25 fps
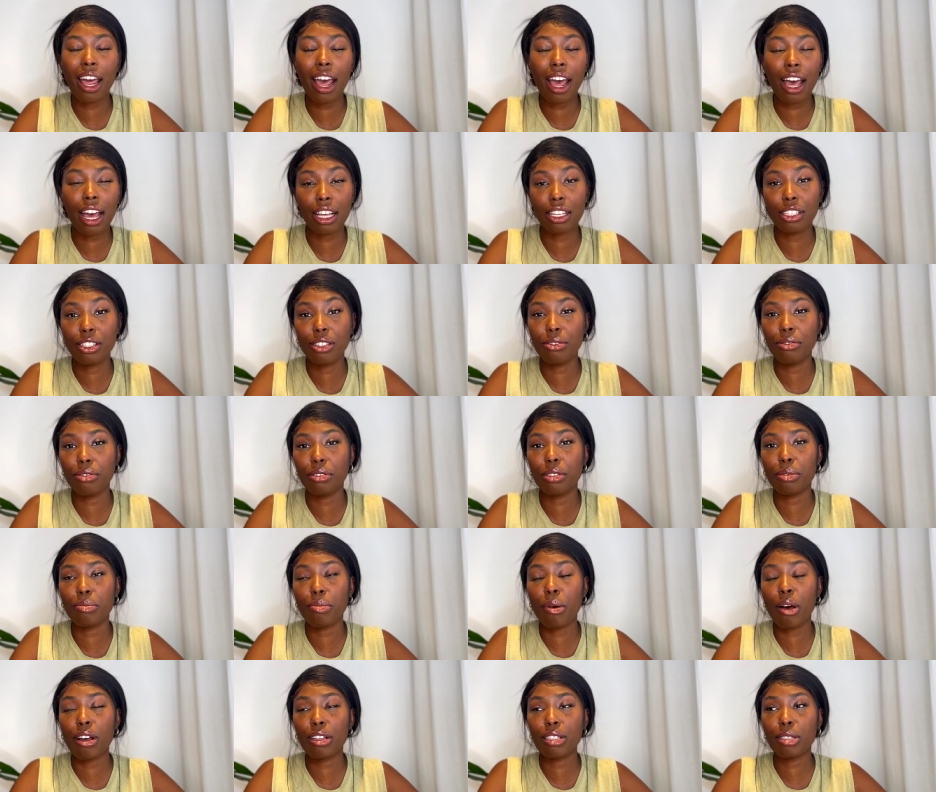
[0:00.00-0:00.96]
as soon as
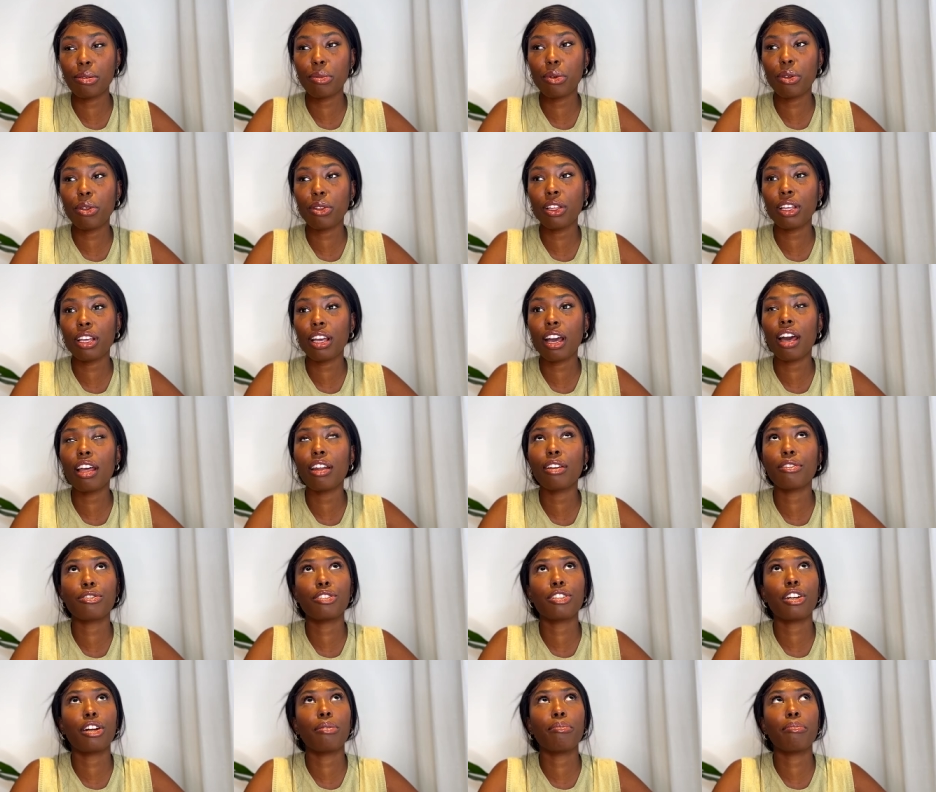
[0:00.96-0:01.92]
possible and kind of
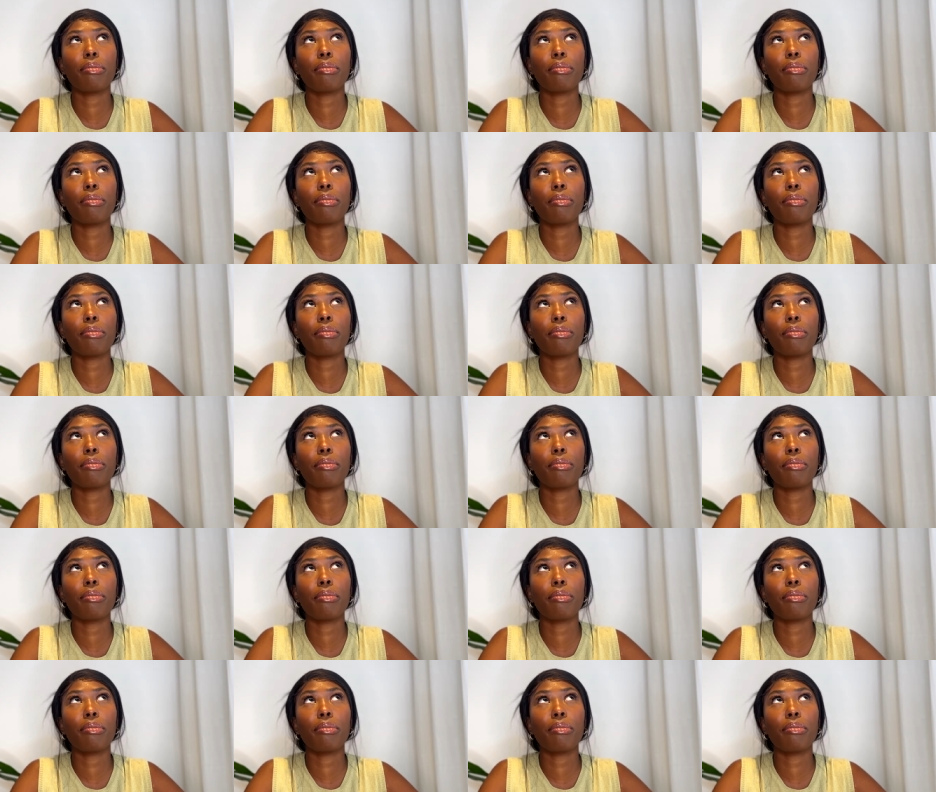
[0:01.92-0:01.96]
start